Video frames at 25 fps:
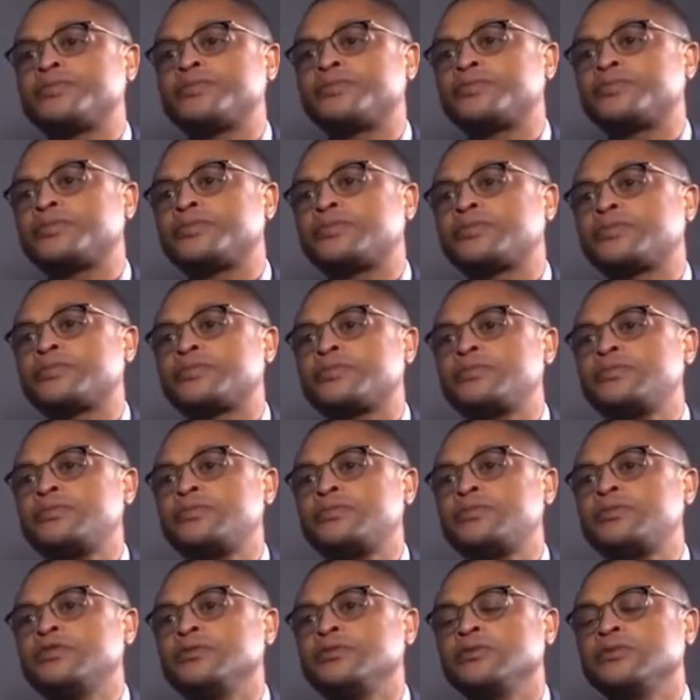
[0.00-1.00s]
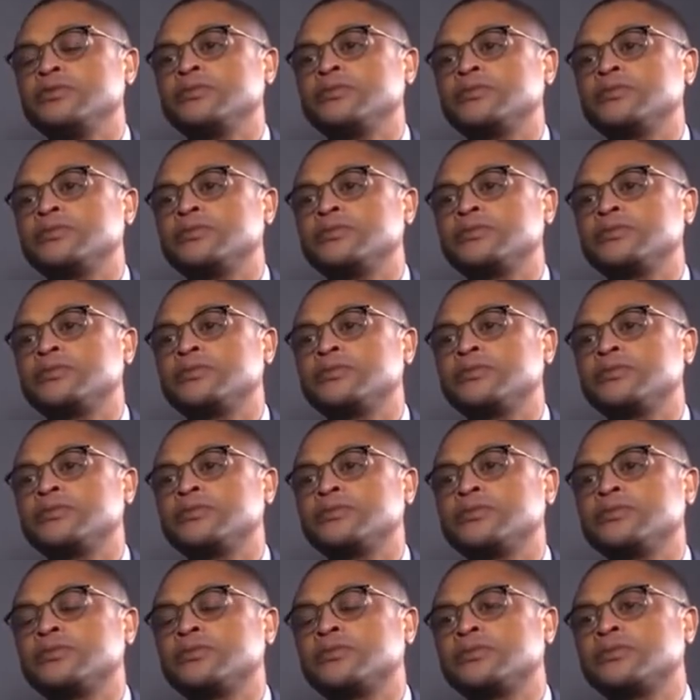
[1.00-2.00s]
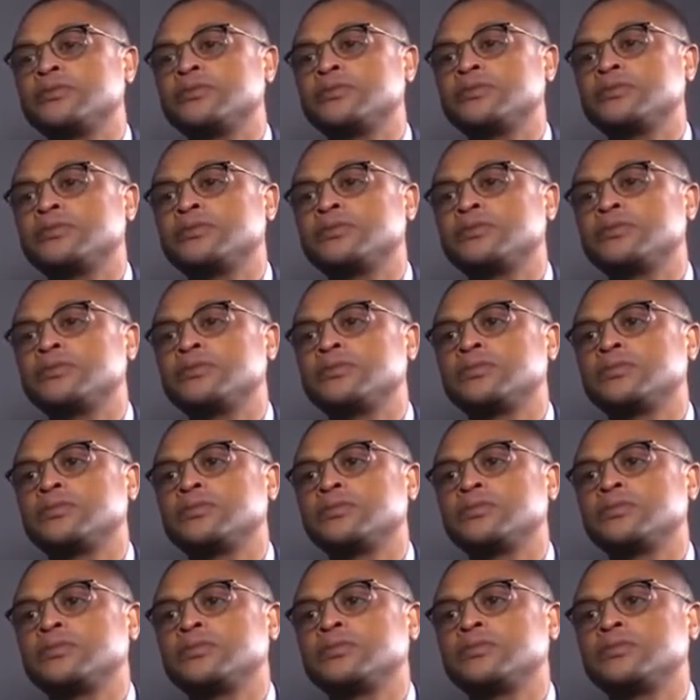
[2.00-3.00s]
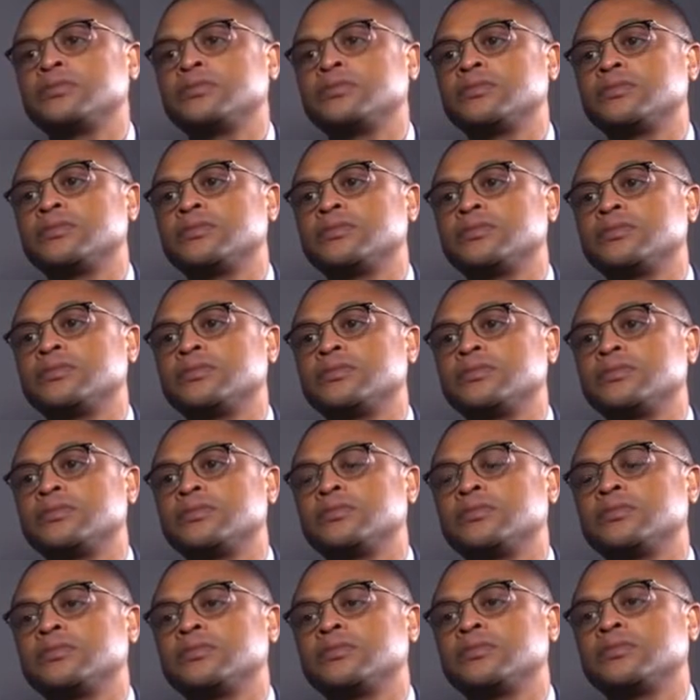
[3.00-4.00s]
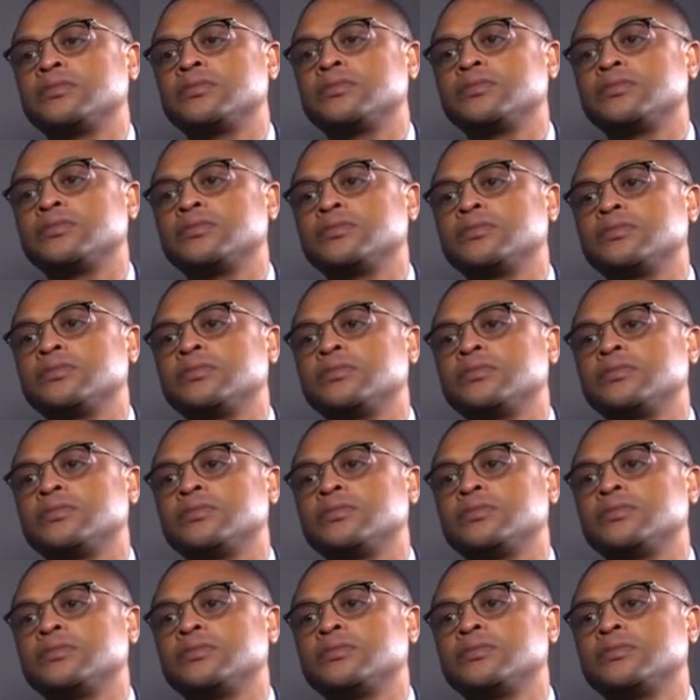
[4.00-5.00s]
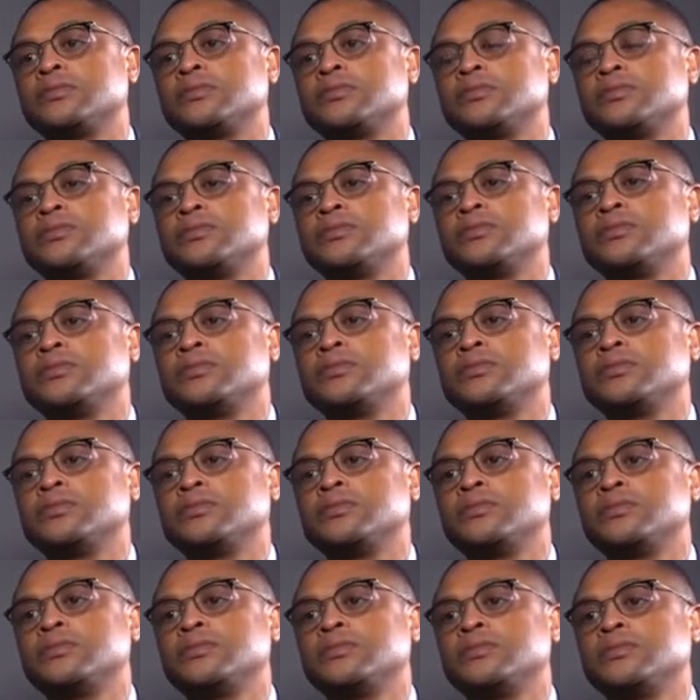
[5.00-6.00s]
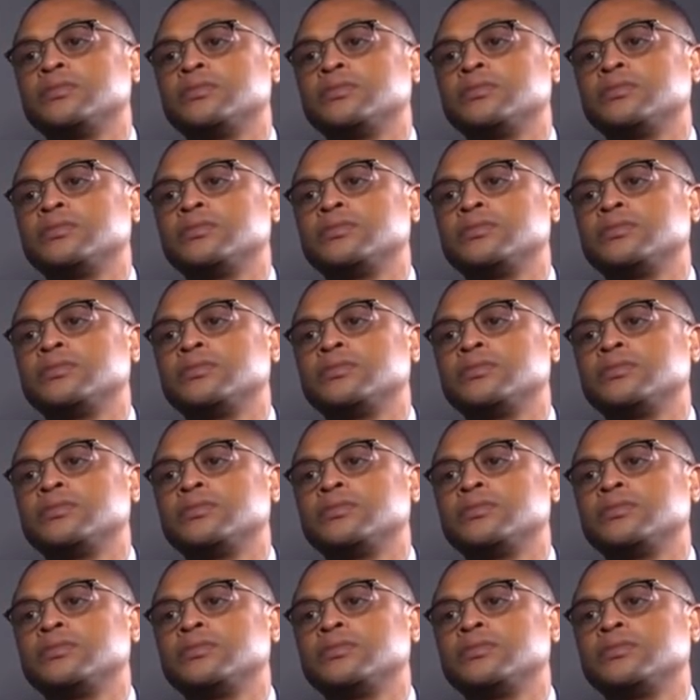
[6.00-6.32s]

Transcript: (not speaking)